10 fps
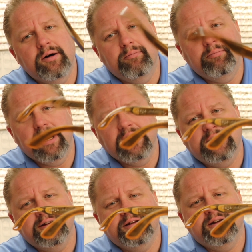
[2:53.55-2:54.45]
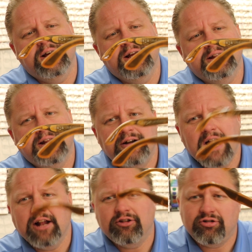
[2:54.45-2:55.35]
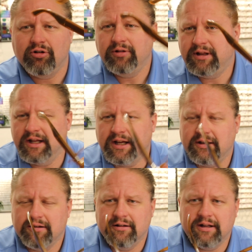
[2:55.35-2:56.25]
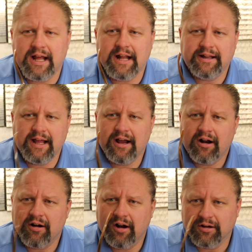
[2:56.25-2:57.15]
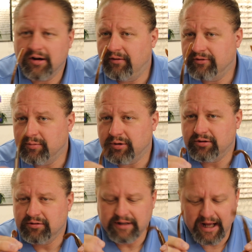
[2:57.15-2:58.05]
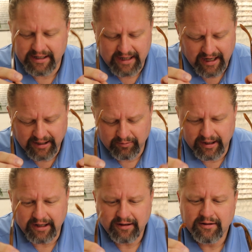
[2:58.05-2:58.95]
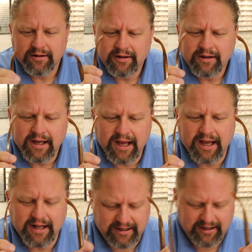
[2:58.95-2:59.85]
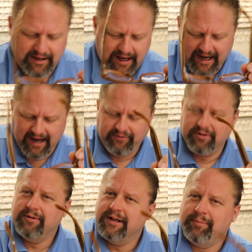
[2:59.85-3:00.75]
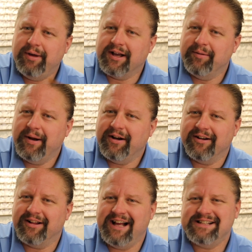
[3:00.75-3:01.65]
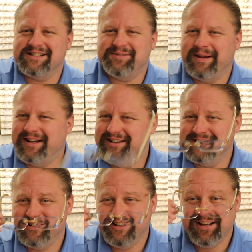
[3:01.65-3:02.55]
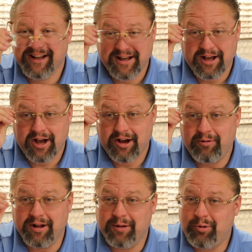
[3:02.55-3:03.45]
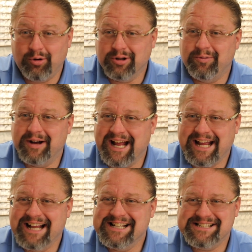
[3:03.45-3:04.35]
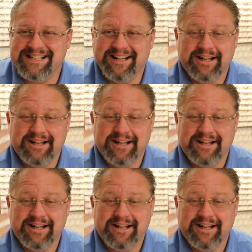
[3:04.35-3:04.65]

But they're not so thick that they are uncomfortable, not in any way. And I have to really pick a pair of glasses because while I'm holding one, I can't see.